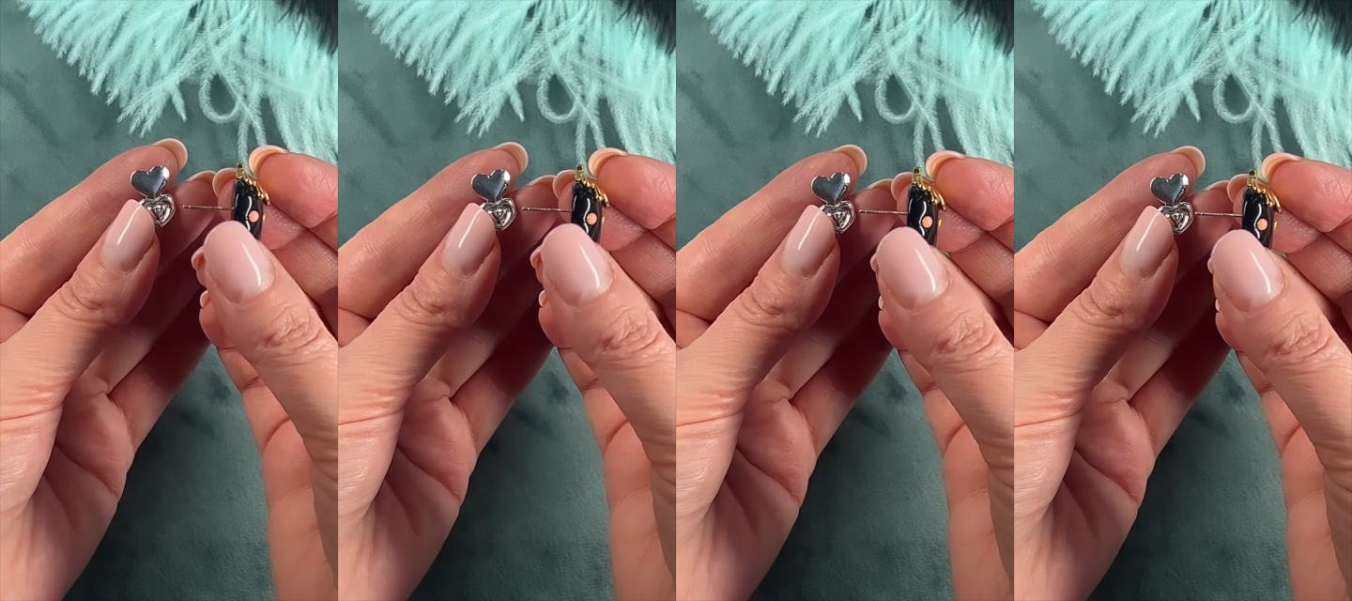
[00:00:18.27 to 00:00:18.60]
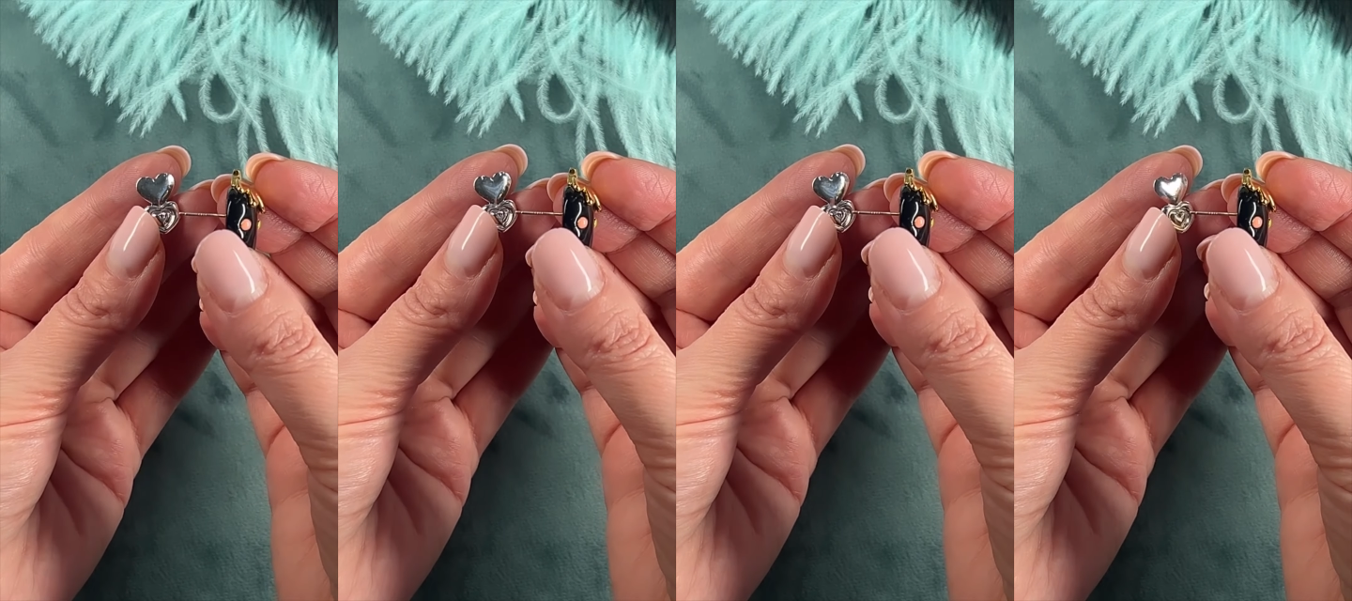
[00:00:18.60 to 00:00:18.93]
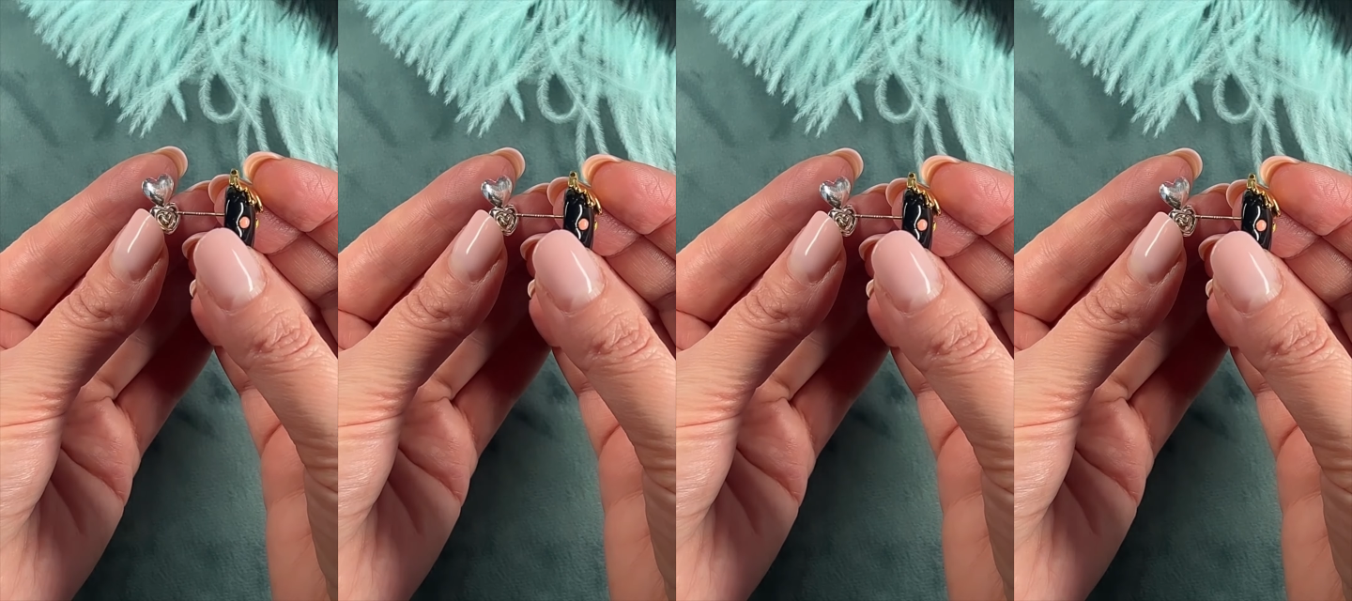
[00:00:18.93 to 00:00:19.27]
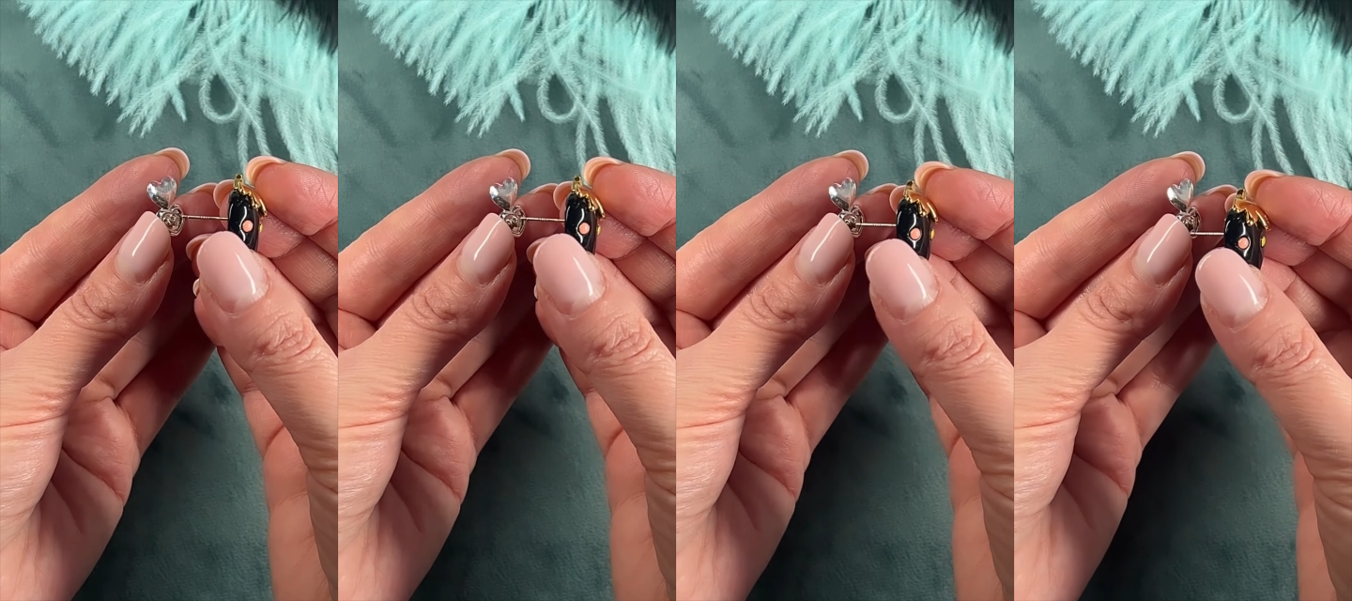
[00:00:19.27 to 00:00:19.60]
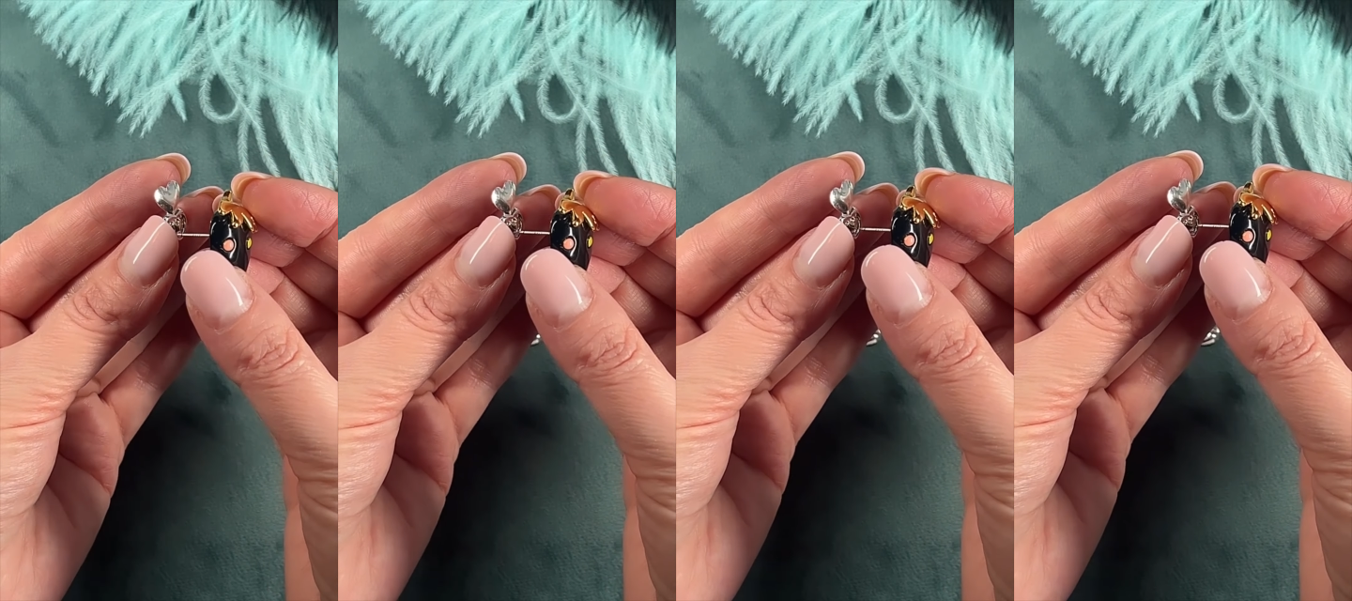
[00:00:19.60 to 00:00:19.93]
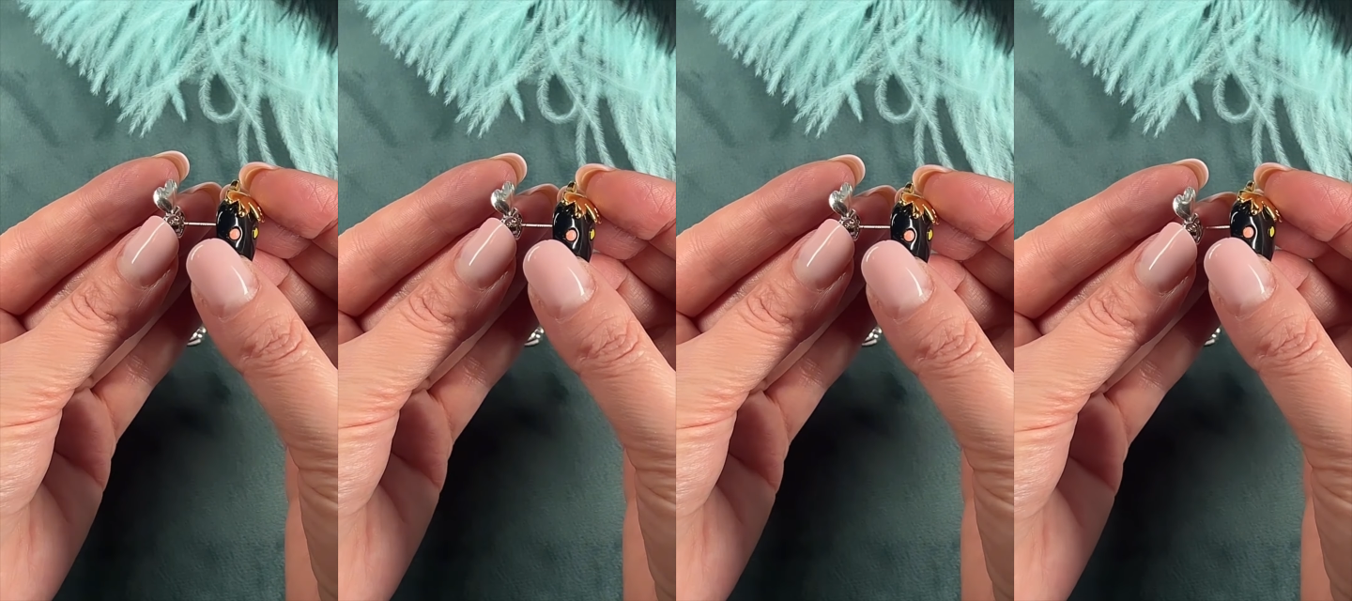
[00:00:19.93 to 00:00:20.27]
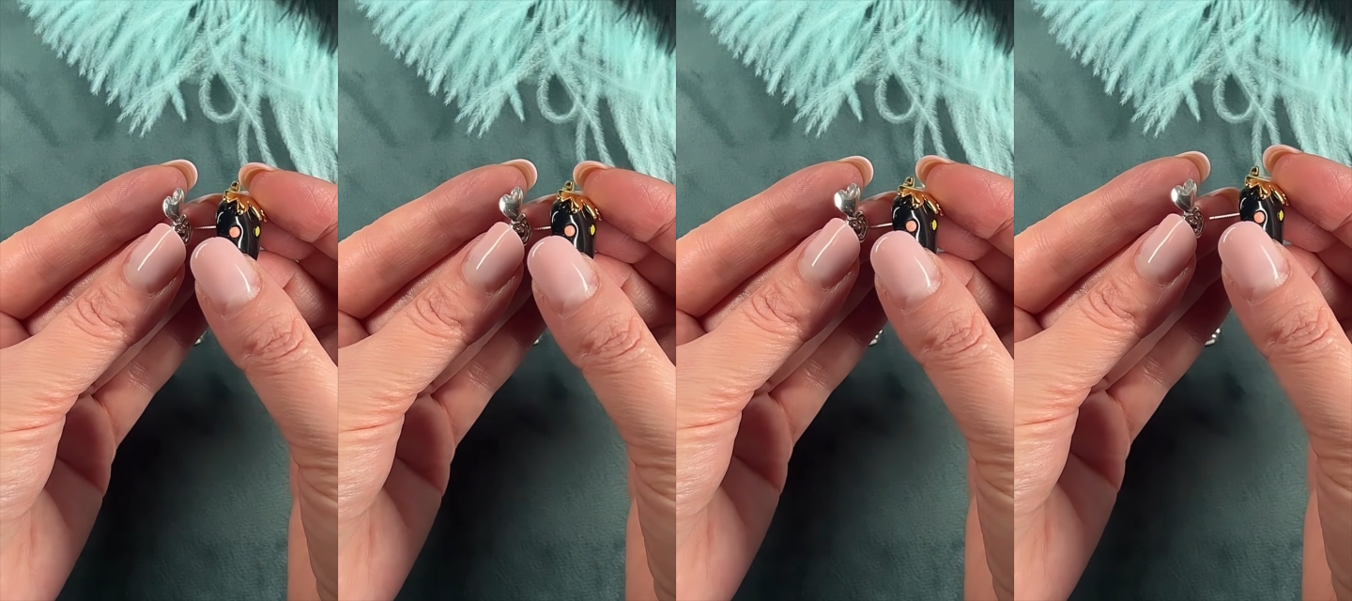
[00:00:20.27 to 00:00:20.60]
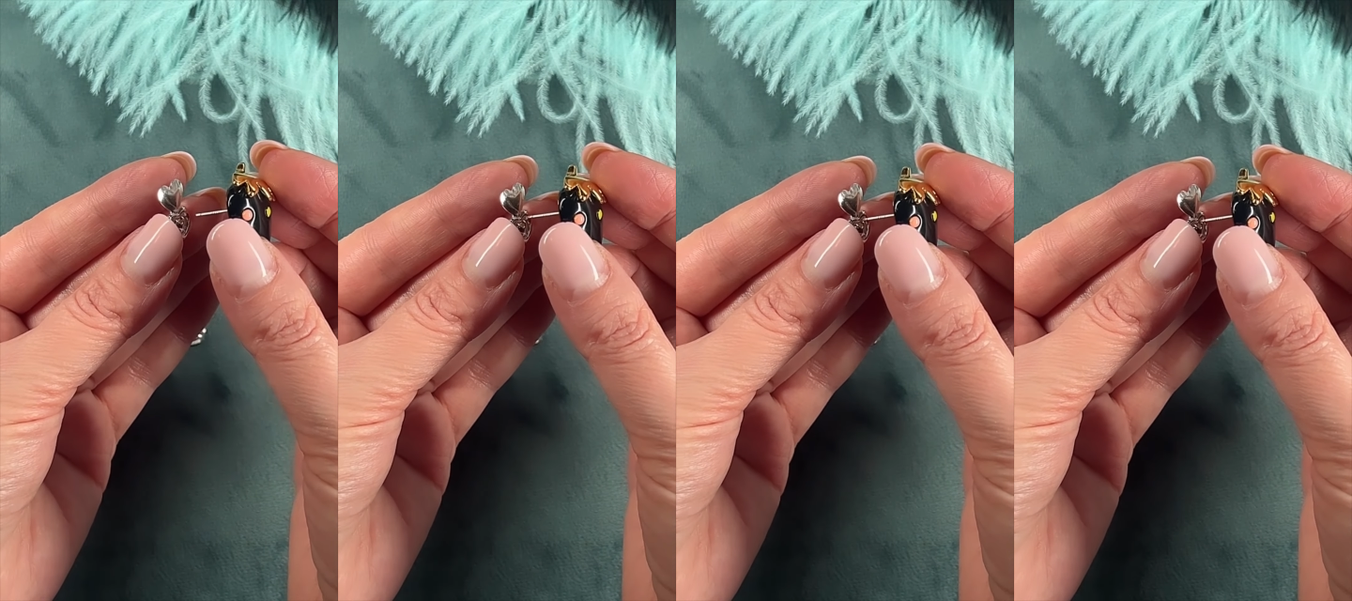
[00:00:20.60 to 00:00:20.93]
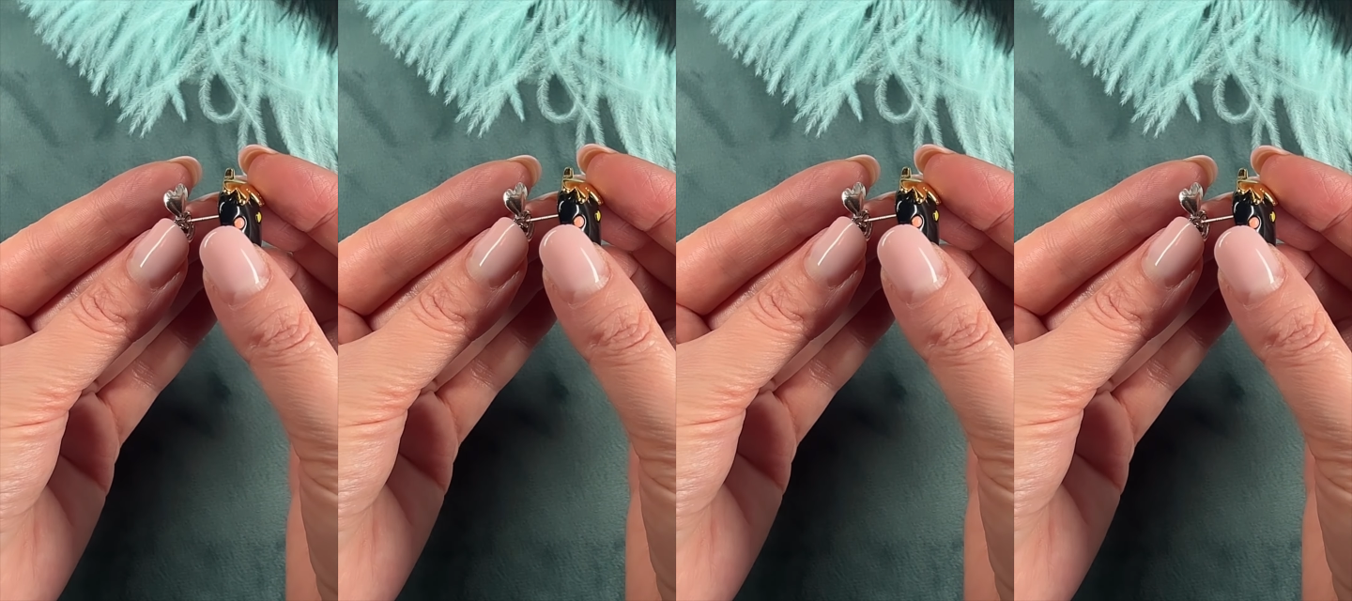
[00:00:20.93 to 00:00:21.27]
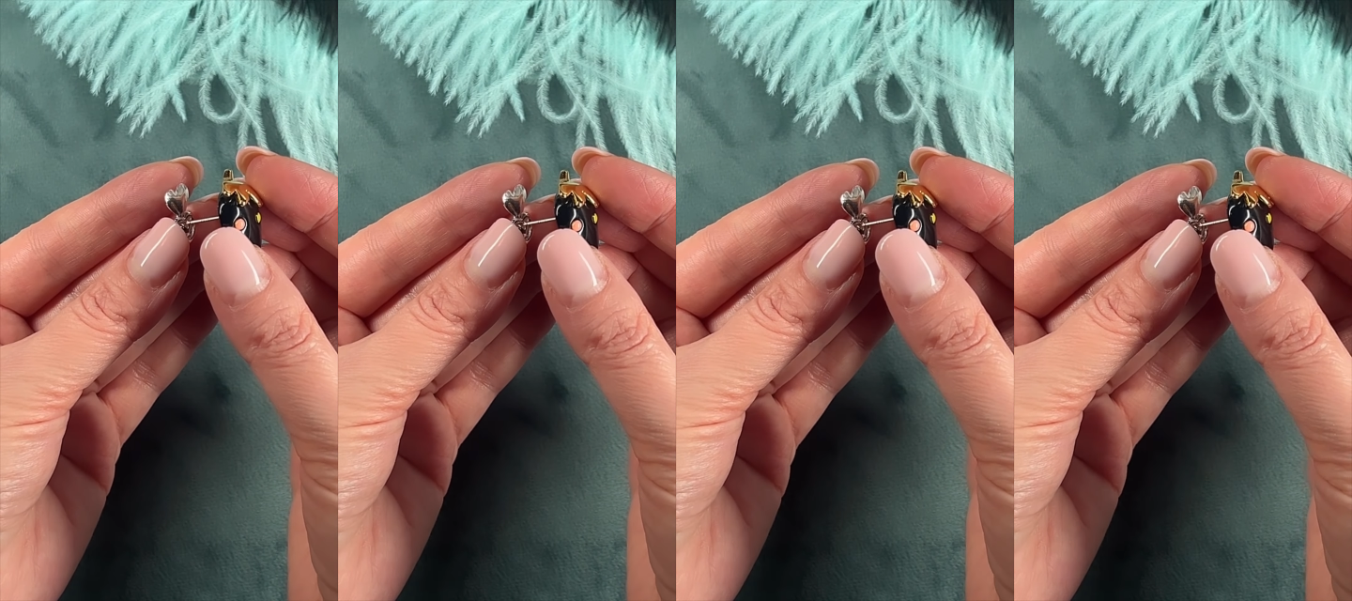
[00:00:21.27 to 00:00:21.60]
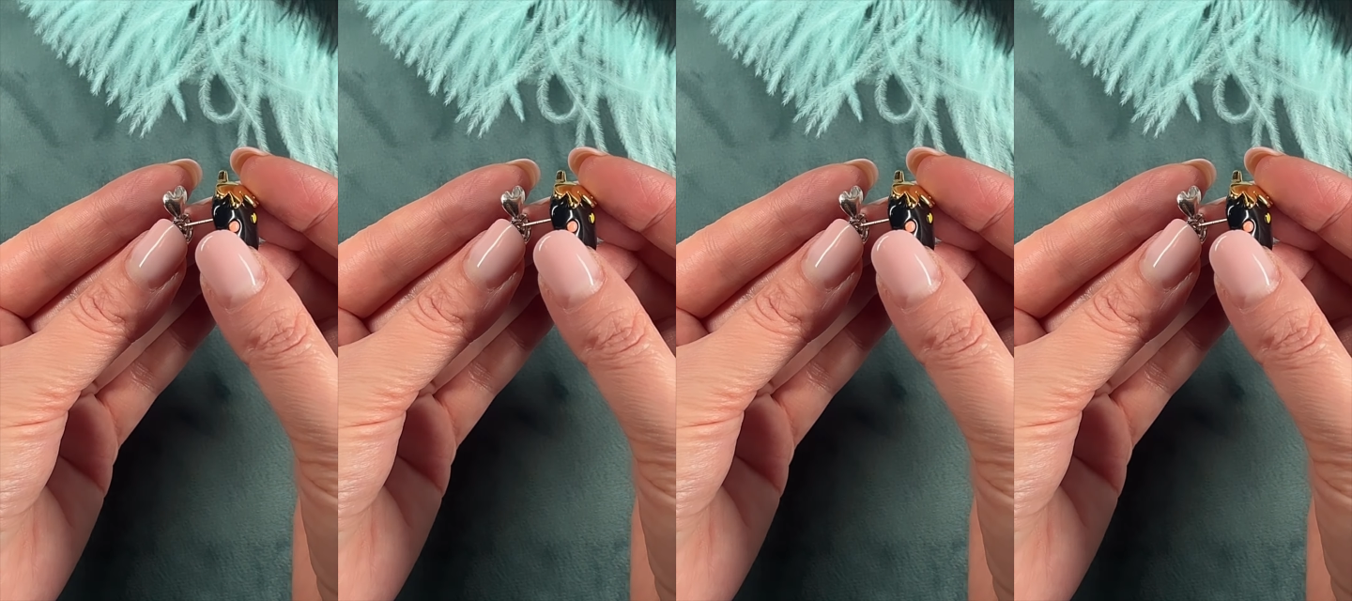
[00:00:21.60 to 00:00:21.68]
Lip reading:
[unreadable: no face in view]